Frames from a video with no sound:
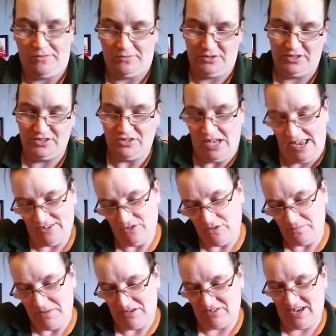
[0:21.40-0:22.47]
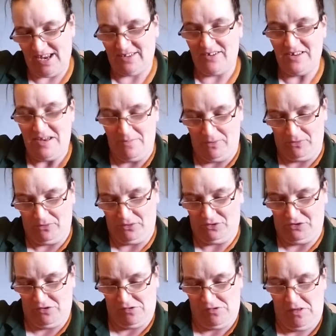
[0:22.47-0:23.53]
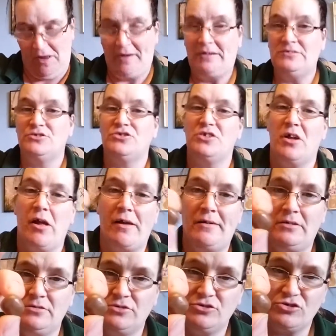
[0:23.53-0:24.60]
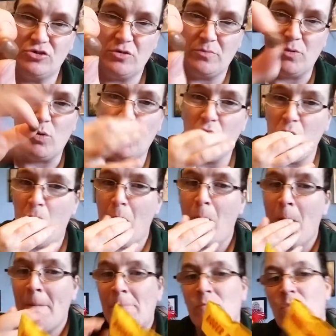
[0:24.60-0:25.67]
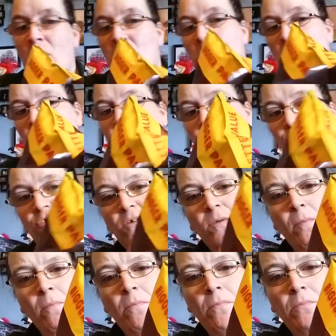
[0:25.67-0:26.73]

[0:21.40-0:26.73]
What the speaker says: Well, it's not a biscuit, it's a nibble. It's a chocolate ball. Is that one?